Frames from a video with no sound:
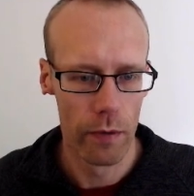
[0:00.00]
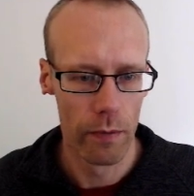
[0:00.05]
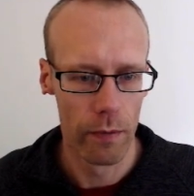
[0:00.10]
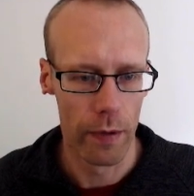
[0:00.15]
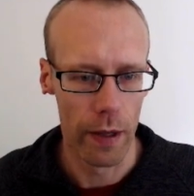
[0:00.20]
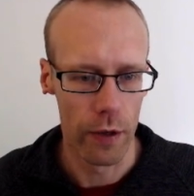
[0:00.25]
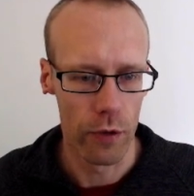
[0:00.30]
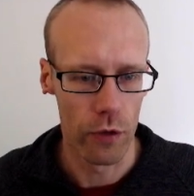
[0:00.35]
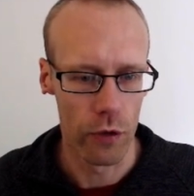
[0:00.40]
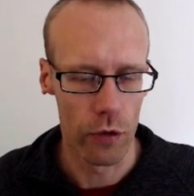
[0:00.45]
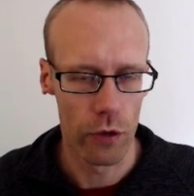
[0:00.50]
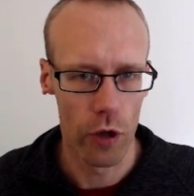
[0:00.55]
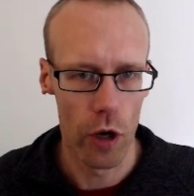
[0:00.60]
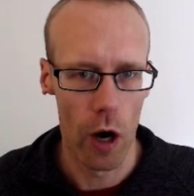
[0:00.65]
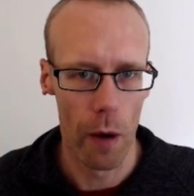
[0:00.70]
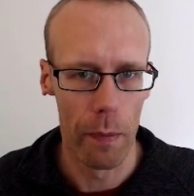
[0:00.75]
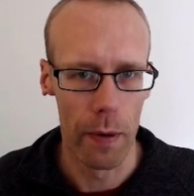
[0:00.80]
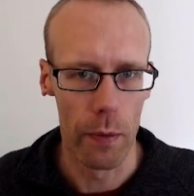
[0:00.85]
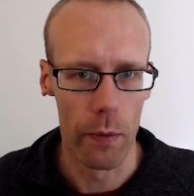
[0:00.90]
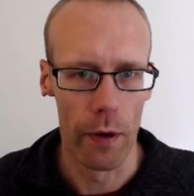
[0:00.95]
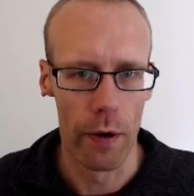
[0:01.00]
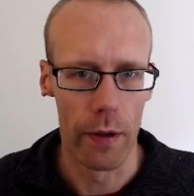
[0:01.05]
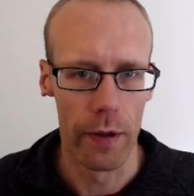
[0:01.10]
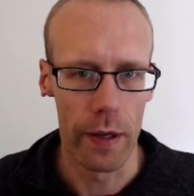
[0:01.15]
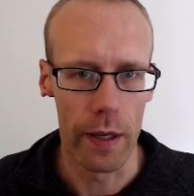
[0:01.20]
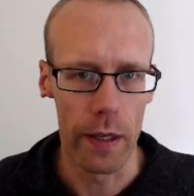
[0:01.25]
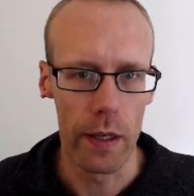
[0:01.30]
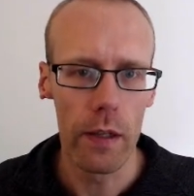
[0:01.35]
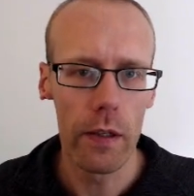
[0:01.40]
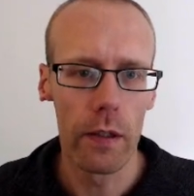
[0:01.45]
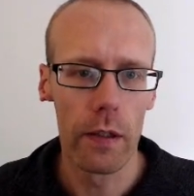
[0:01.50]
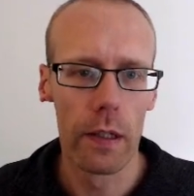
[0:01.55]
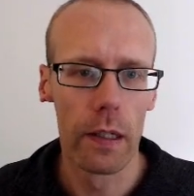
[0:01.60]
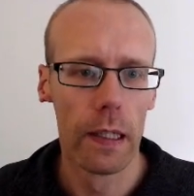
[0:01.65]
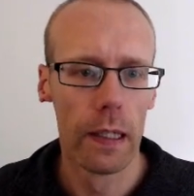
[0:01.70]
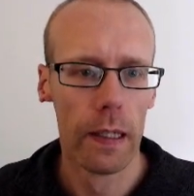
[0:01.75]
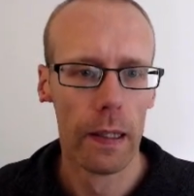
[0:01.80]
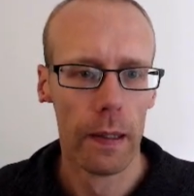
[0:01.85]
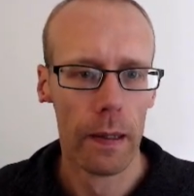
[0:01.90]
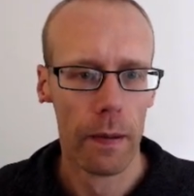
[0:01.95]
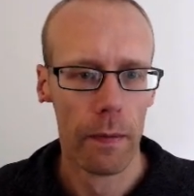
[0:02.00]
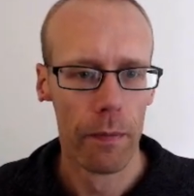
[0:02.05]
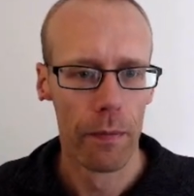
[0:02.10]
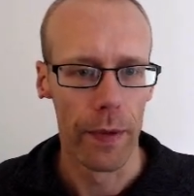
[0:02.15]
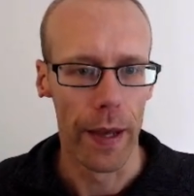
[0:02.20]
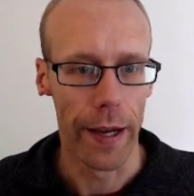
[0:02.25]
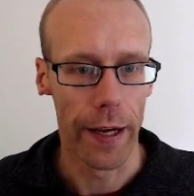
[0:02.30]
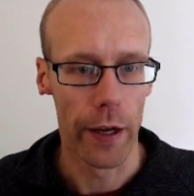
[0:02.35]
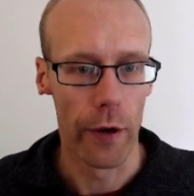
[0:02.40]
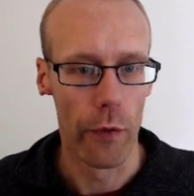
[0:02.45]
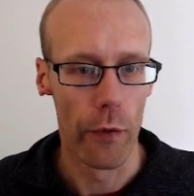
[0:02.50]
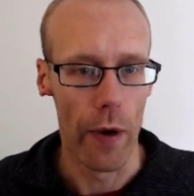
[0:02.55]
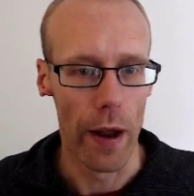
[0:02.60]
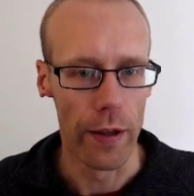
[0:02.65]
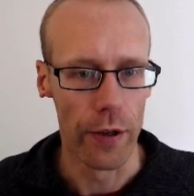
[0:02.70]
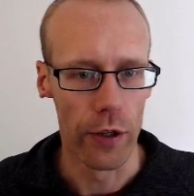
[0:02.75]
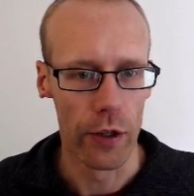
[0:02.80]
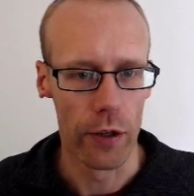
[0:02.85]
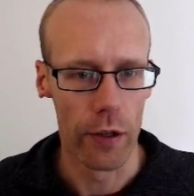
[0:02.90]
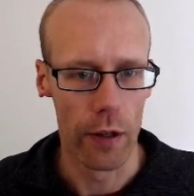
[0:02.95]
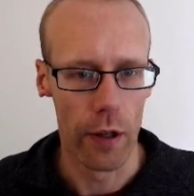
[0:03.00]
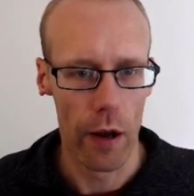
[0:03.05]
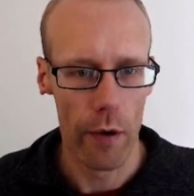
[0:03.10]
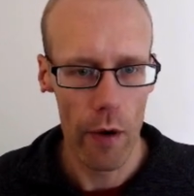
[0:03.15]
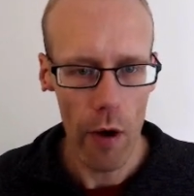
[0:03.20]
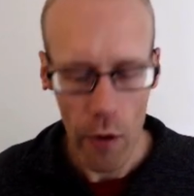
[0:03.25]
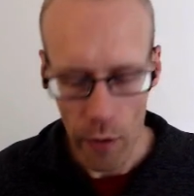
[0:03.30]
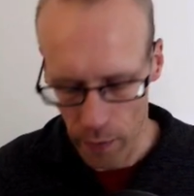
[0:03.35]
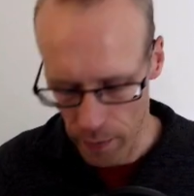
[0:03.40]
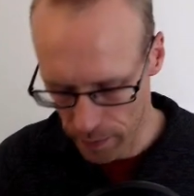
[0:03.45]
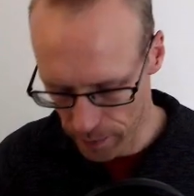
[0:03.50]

Let's just copy one of these. They can register their own.